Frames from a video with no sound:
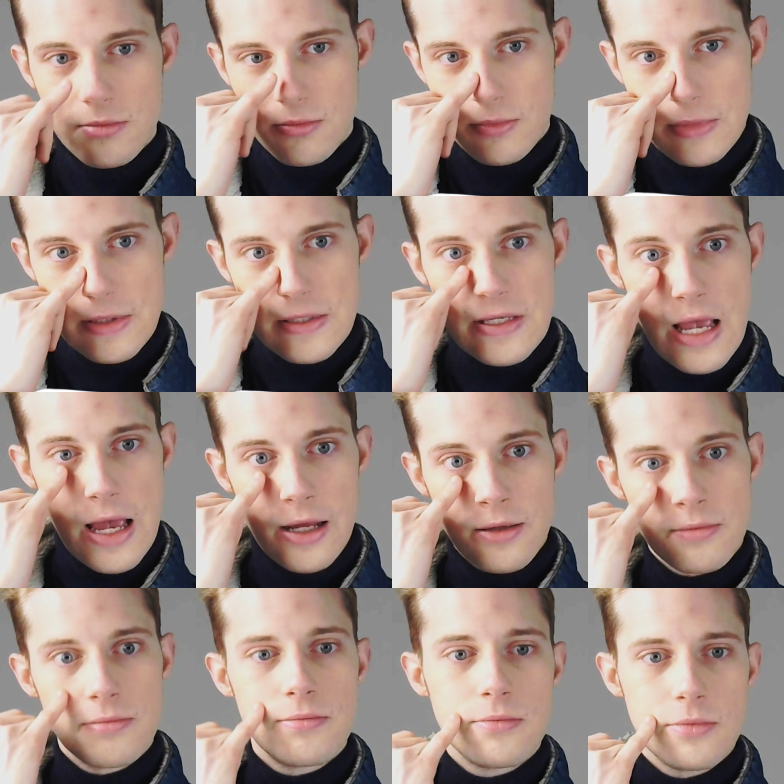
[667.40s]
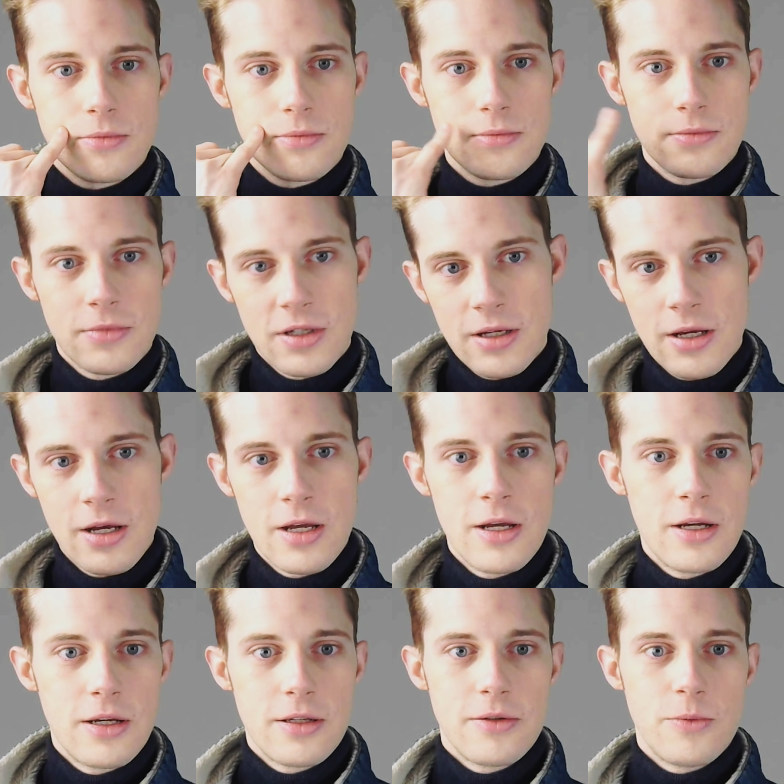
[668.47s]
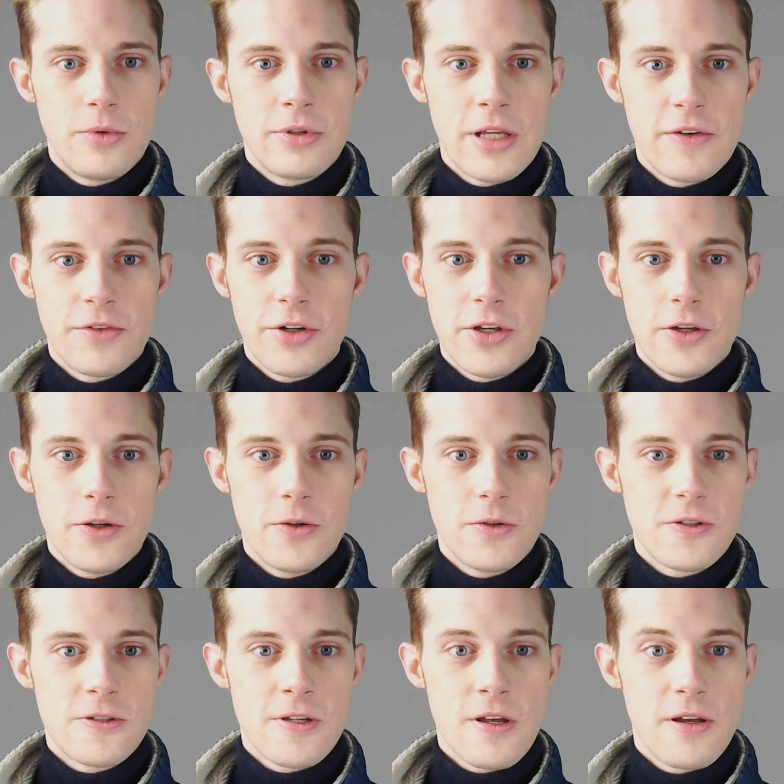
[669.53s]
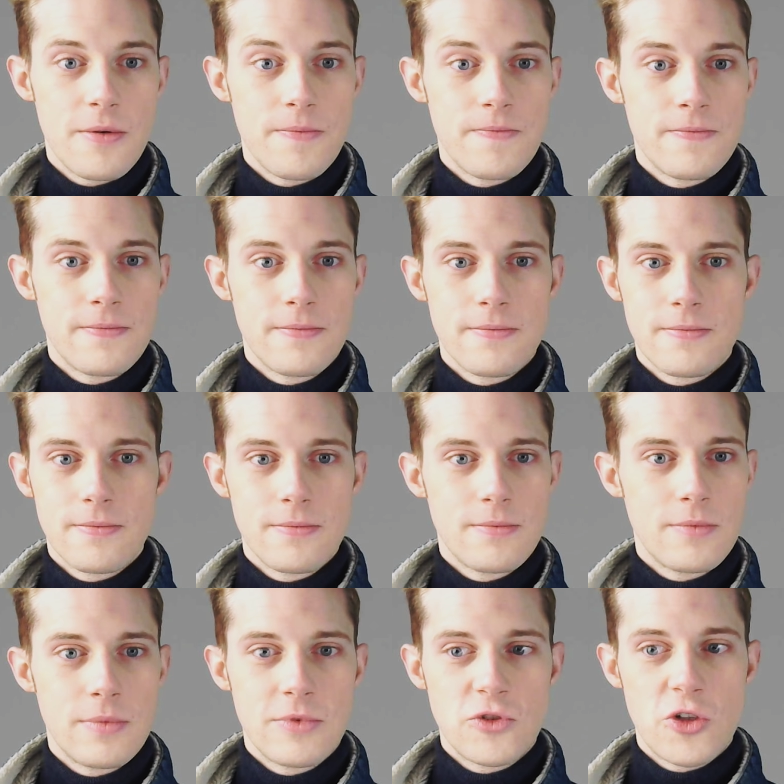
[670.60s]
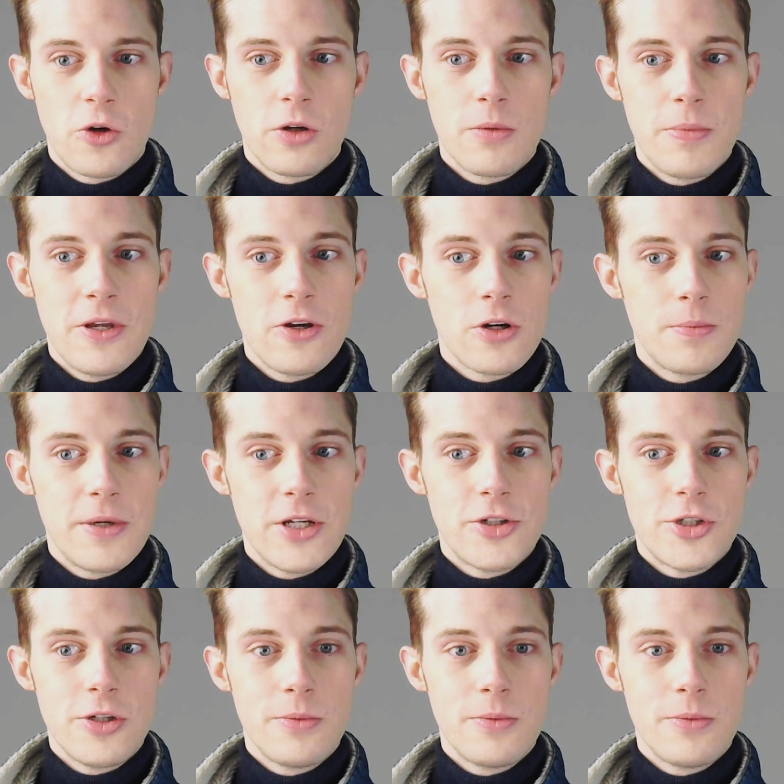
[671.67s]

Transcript: sad. We'll never use Togepi or Pichu,